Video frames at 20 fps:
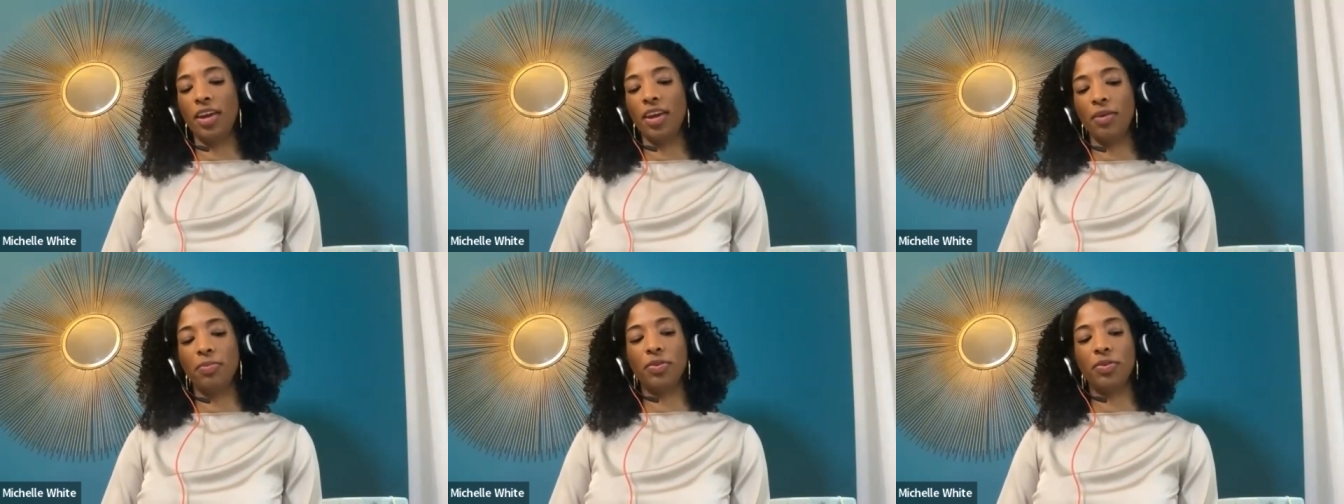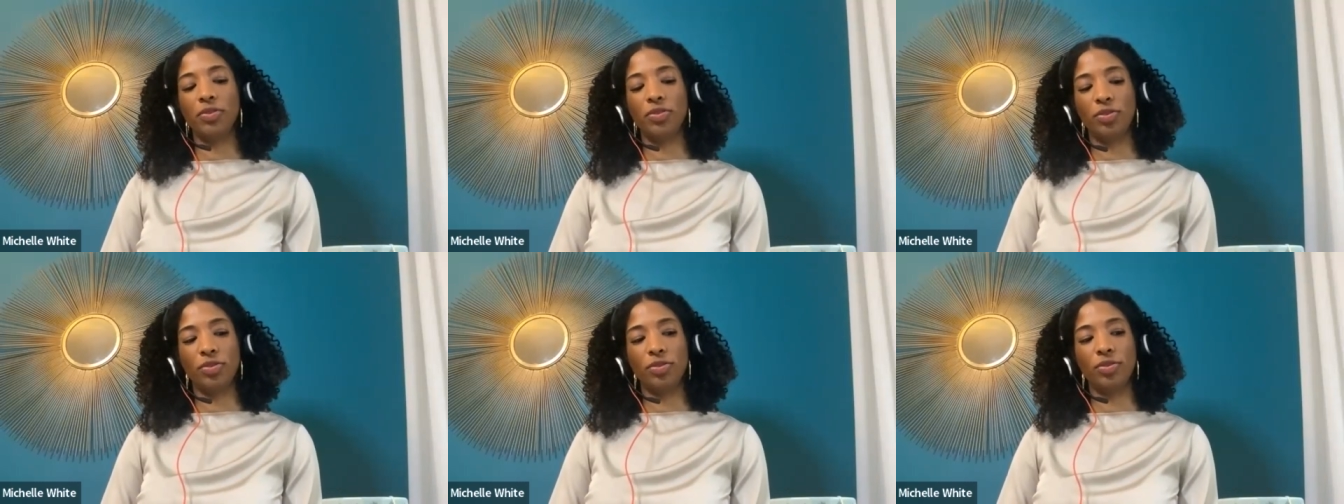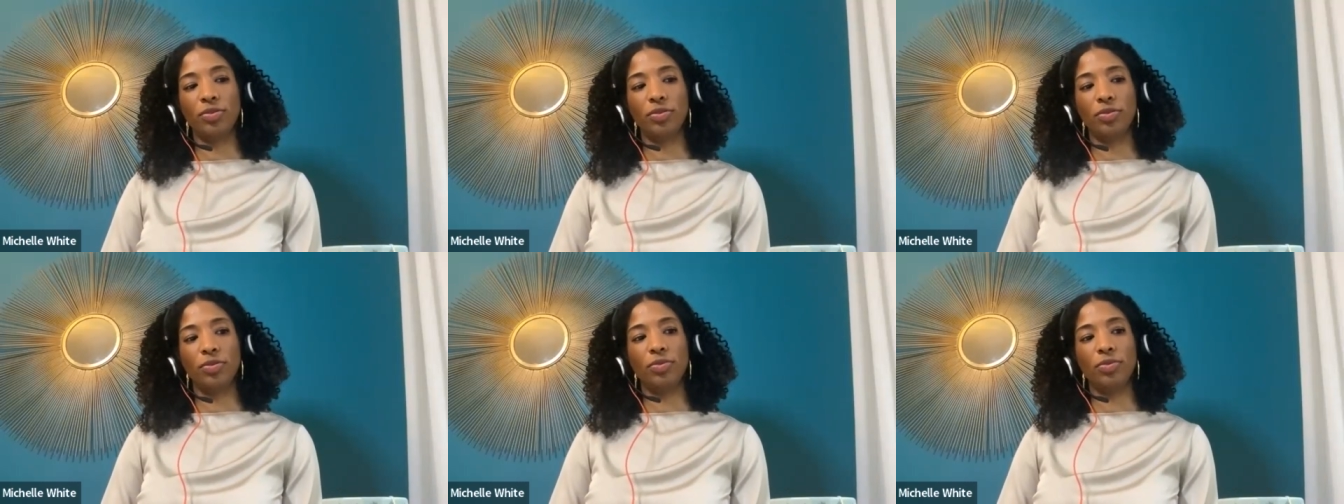able
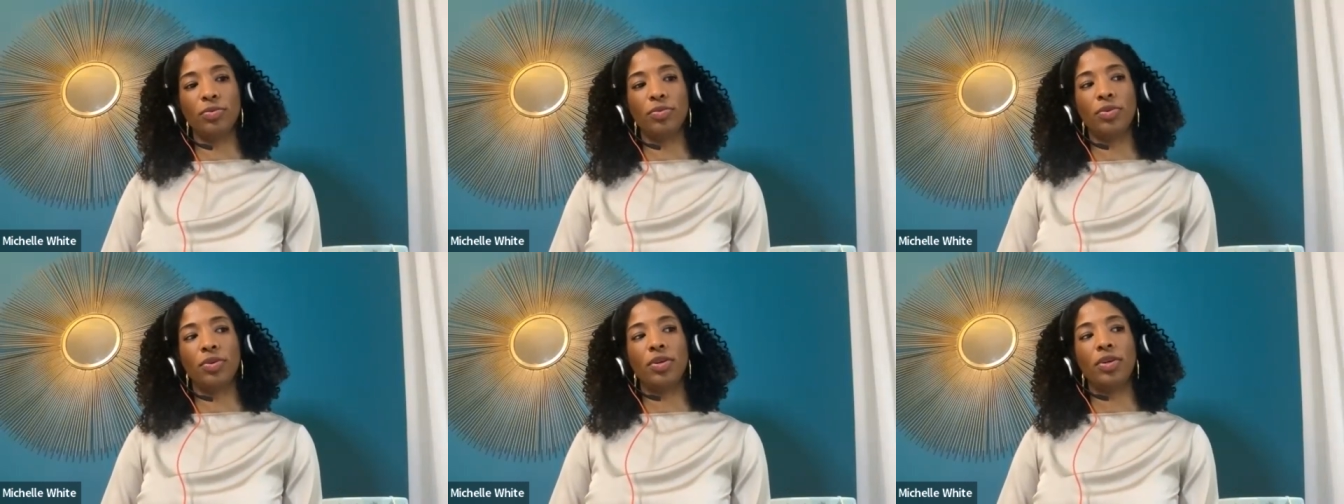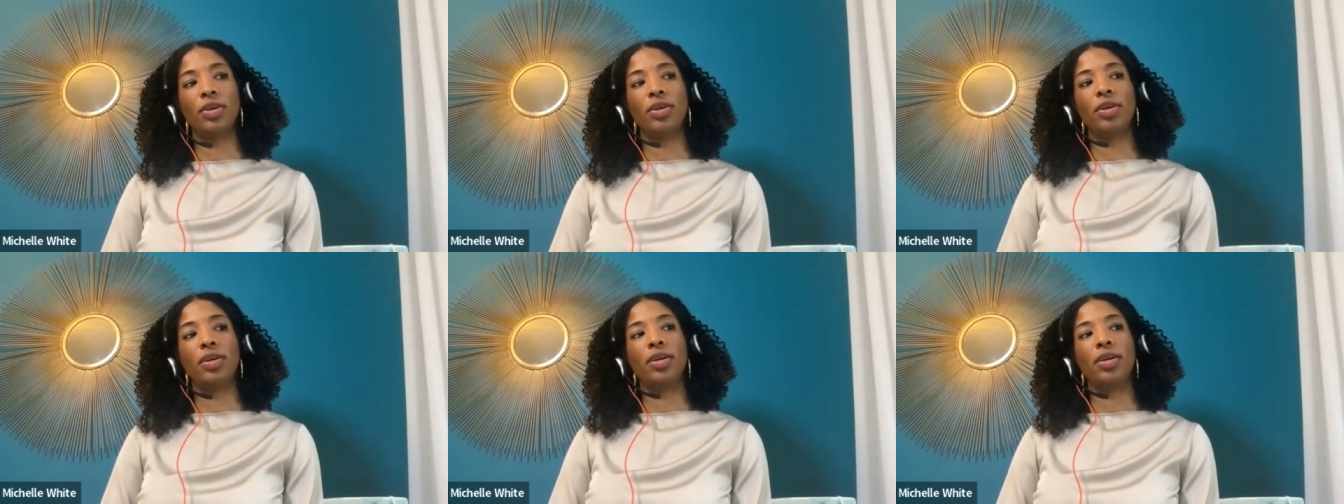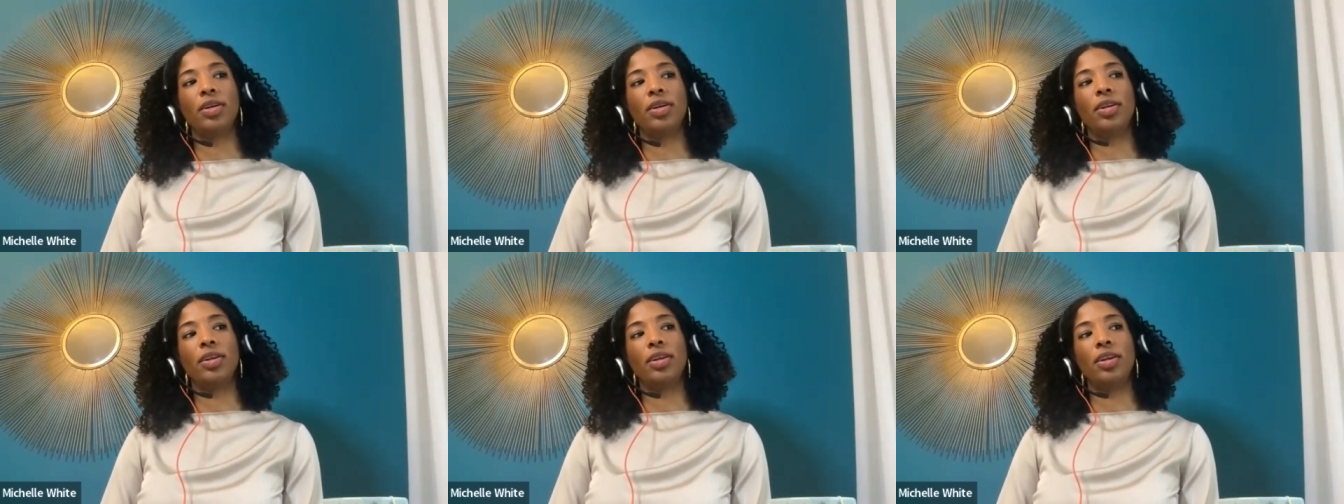to
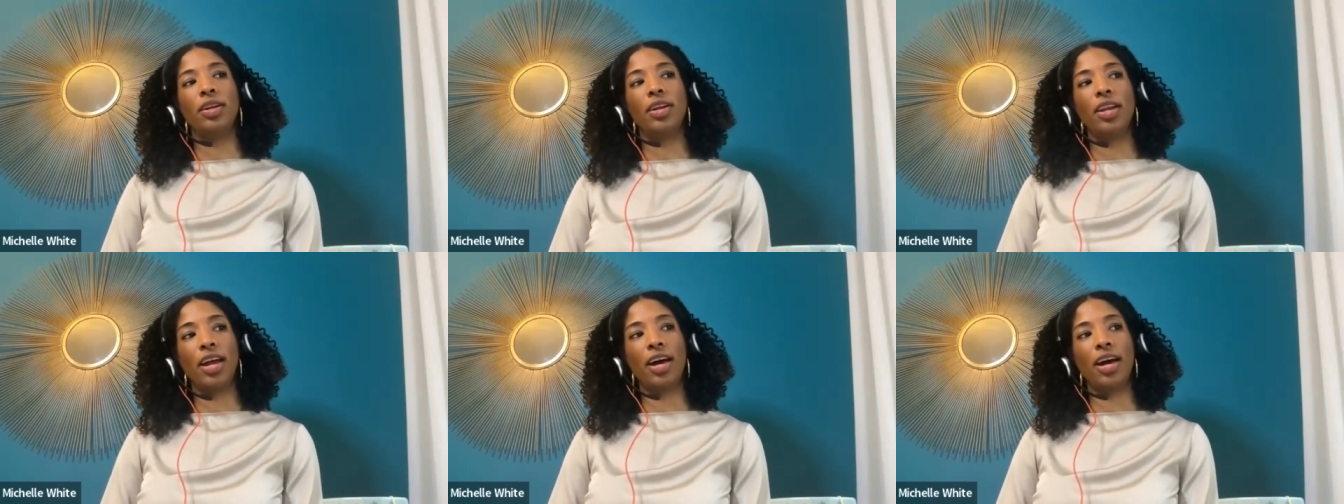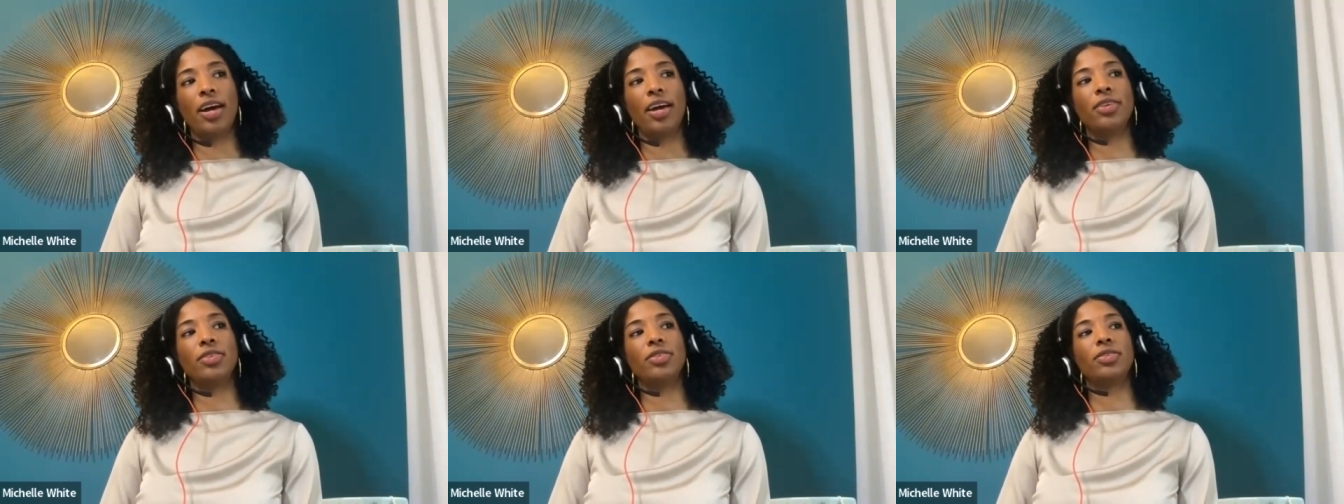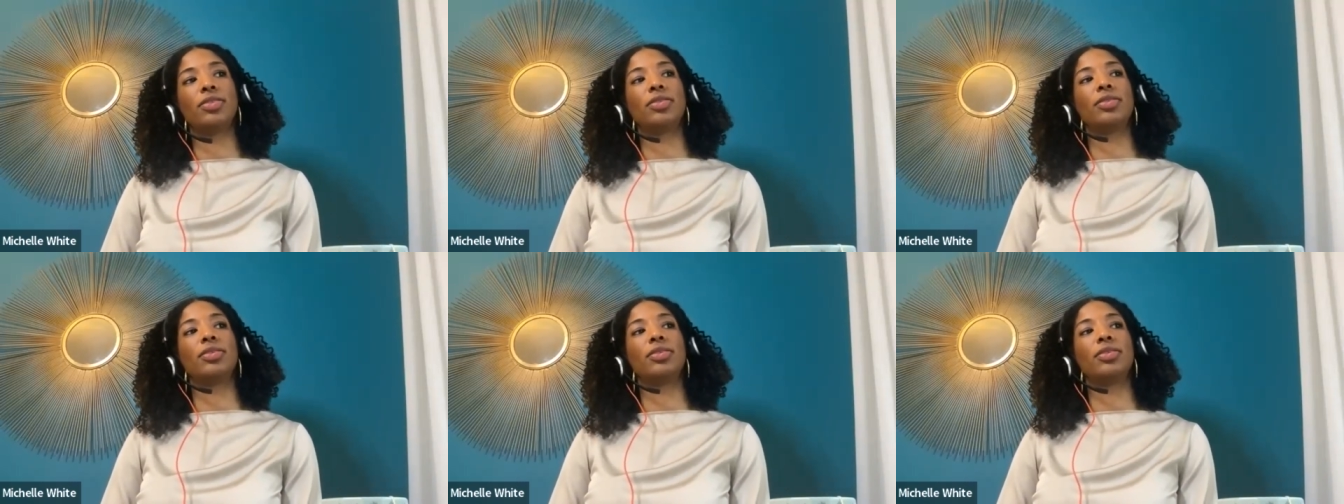not